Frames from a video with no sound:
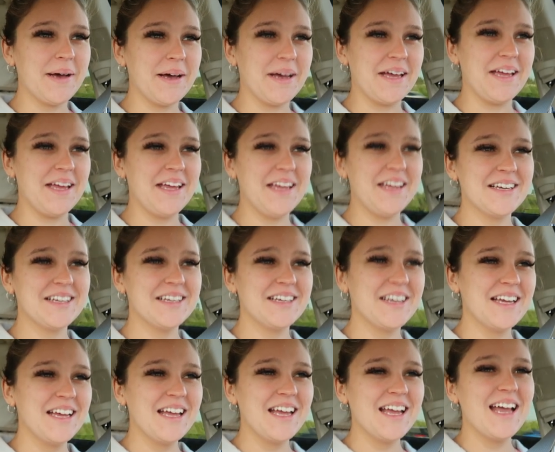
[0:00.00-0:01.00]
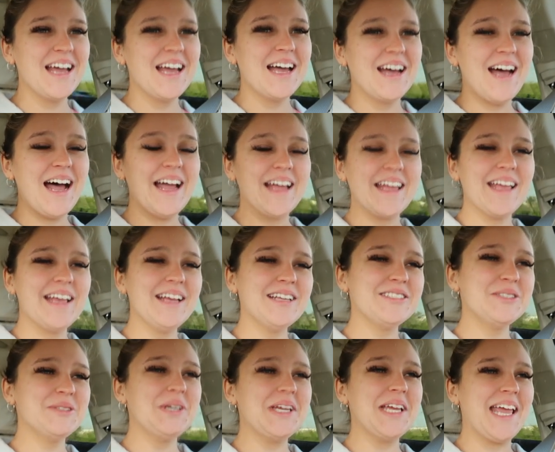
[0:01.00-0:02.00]
but I
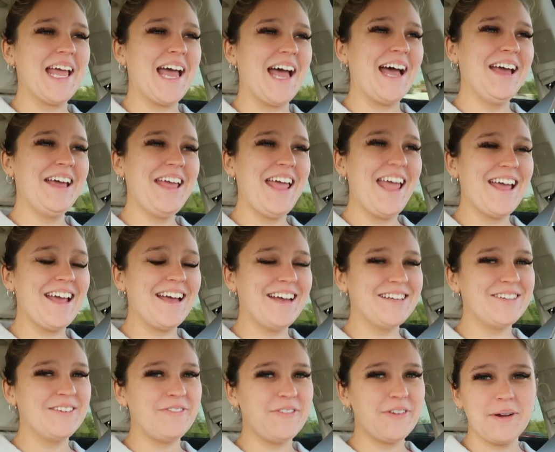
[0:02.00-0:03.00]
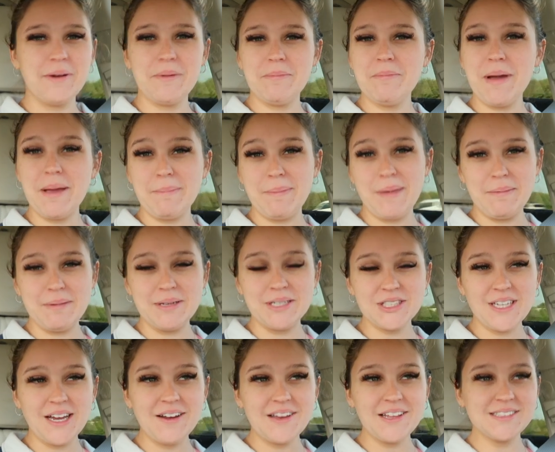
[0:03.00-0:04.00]
can't do it yet and for my
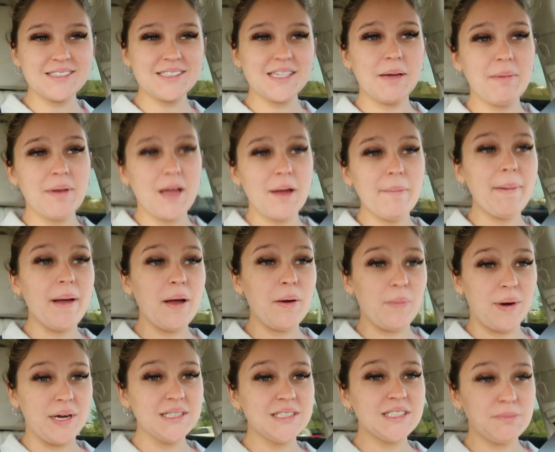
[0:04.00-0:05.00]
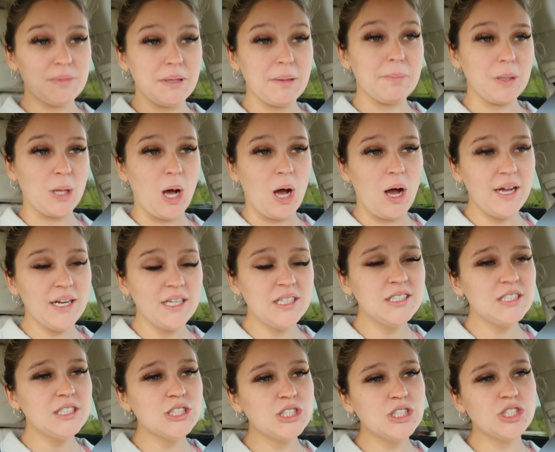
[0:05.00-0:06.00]
baby shower that's coming up I want to be
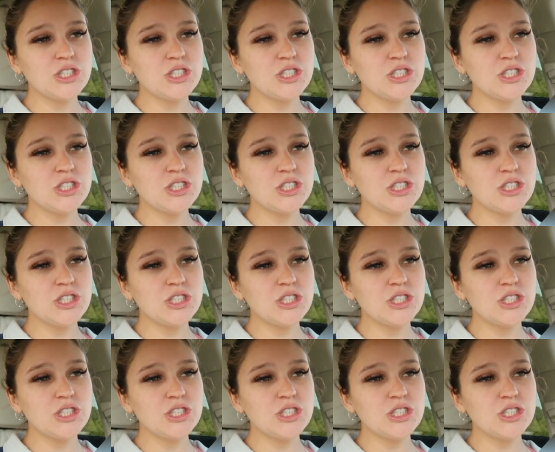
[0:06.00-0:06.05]
blonde